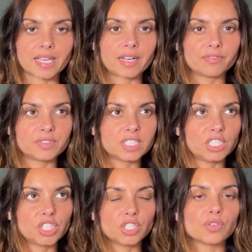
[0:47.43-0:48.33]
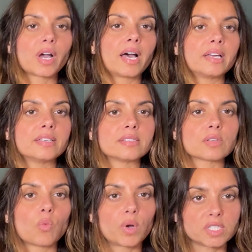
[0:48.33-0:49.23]
kind of teaching you guys
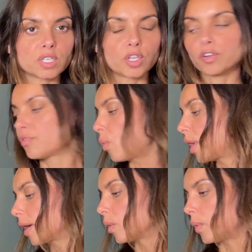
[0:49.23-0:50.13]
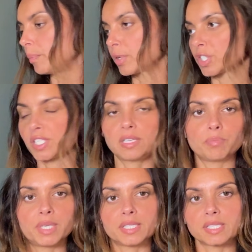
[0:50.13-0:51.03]
what to look for when purchasing
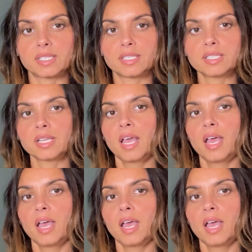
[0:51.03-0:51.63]
pieces,